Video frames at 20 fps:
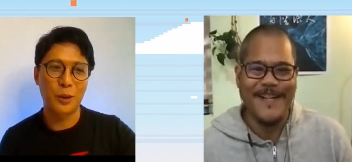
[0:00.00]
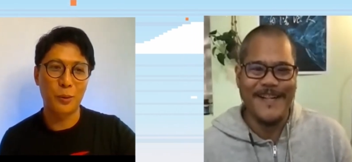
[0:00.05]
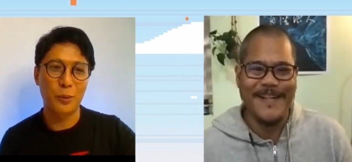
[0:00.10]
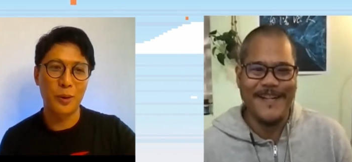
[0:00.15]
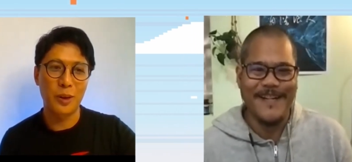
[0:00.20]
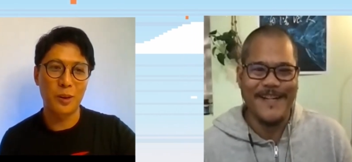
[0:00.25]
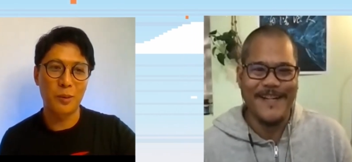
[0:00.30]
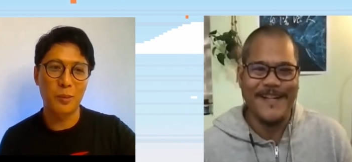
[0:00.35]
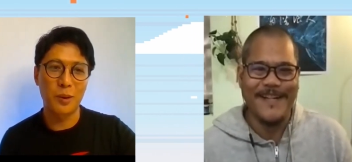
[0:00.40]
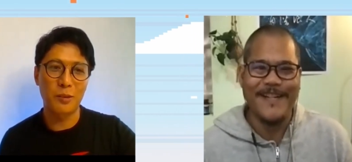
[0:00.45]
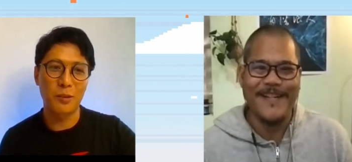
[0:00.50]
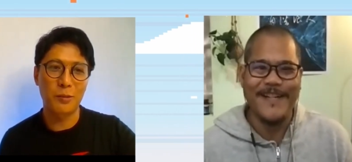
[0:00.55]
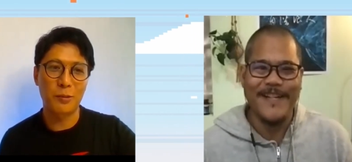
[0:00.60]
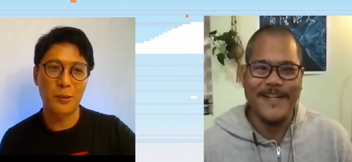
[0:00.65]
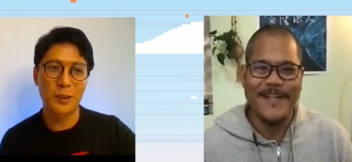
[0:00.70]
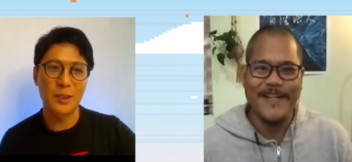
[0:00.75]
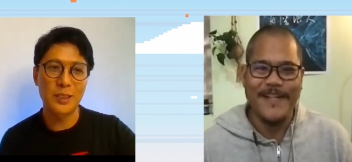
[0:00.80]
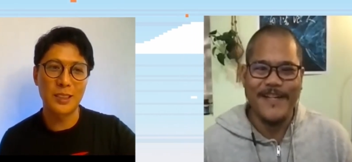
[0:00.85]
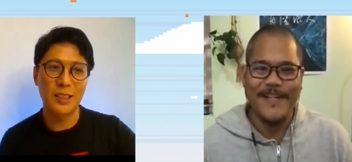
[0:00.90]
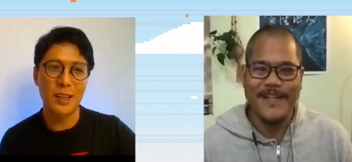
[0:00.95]
Speaker 1: career, but
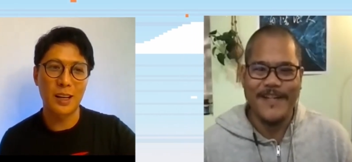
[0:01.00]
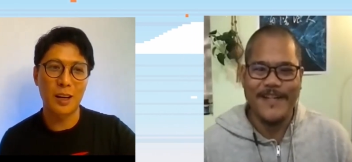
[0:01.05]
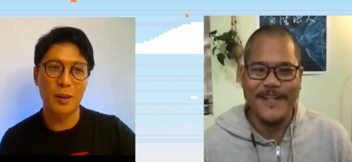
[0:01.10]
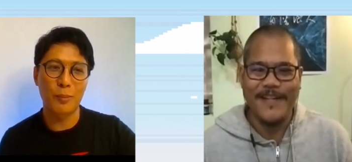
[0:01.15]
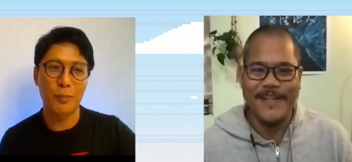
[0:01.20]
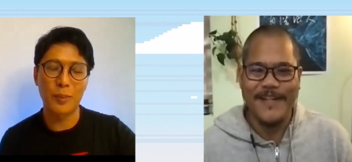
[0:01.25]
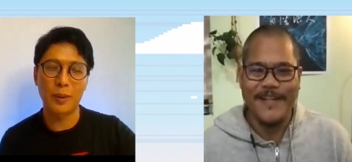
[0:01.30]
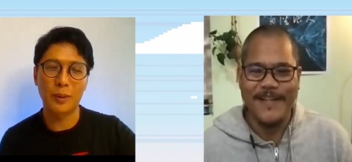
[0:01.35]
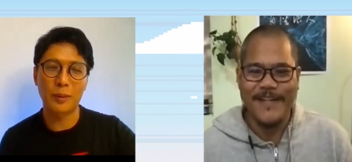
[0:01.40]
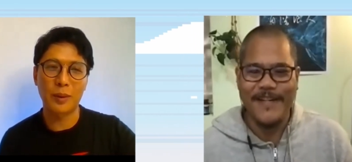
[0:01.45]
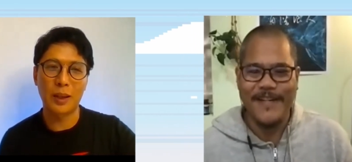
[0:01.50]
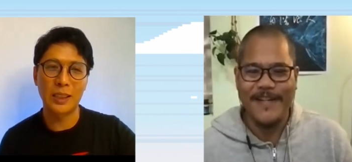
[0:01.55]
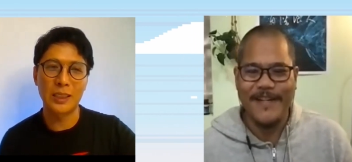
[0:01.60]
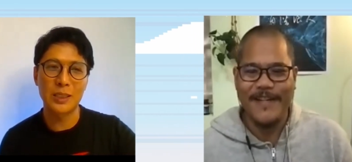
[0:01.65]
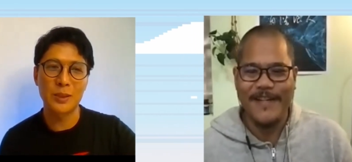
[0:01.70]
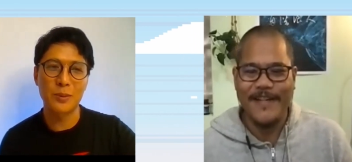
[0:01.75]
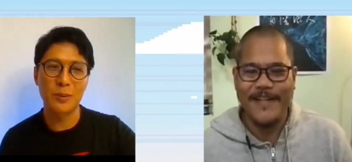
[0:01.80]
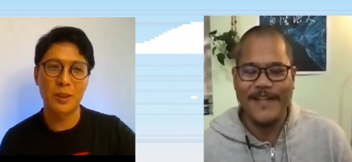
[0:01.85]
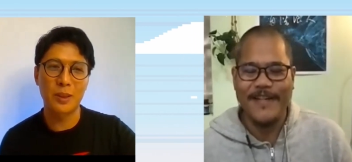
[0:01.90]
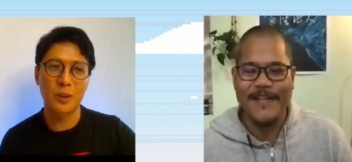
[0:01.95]
first, um, I
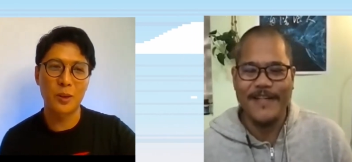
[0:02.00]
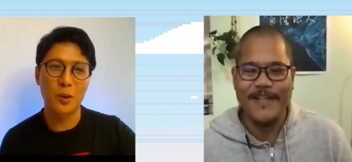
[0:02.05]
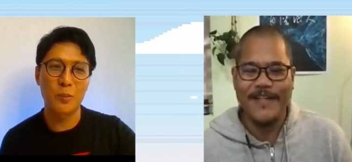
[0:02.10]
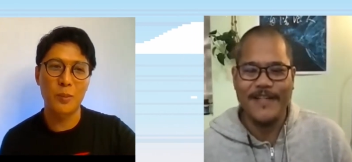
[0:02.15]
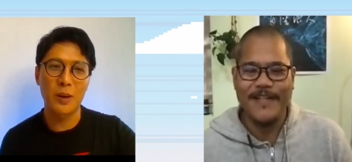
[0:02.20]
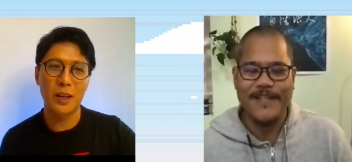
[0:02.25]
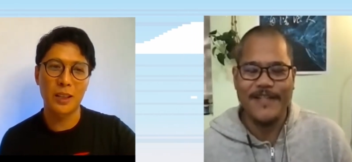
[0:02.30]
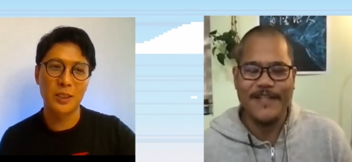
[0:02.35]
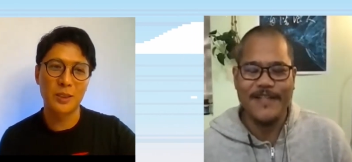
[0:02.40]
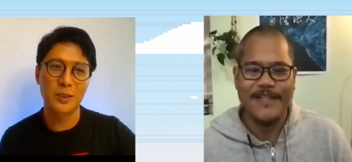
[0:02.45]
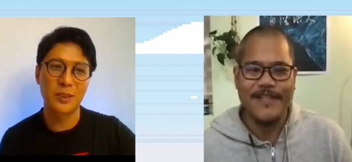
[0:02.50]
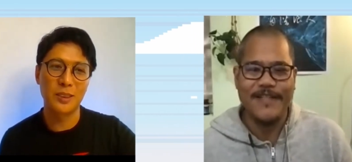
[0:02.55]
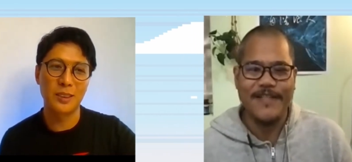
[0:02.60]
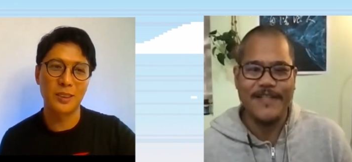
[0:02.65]
just want to go back to